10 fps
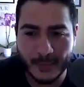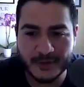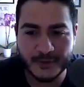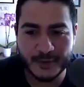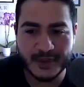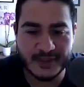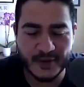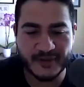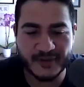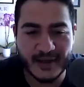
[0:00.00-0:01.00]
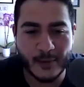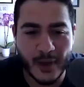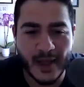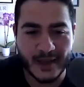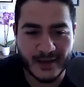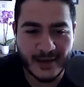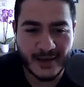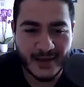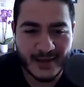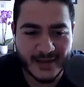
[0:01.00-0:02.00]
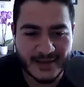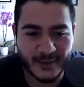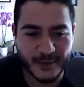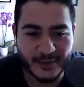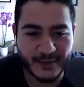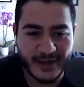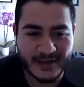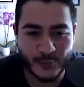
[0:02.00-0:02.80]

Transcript: opportunities do you have to take away until